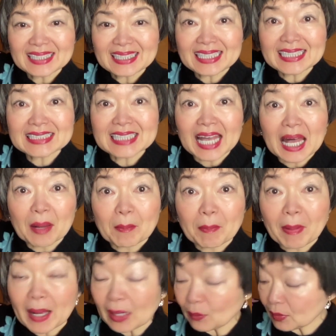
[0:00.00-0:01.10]
is
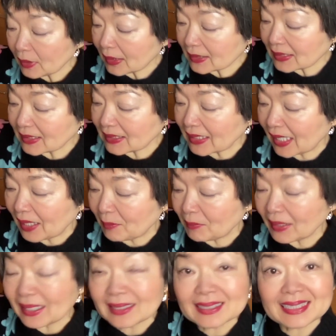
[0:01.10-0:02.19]
about the same
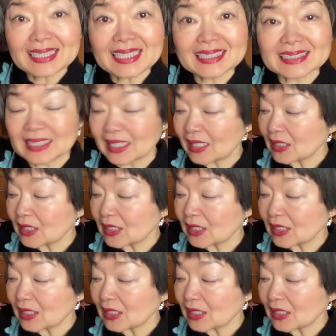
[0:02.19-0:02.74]
like this.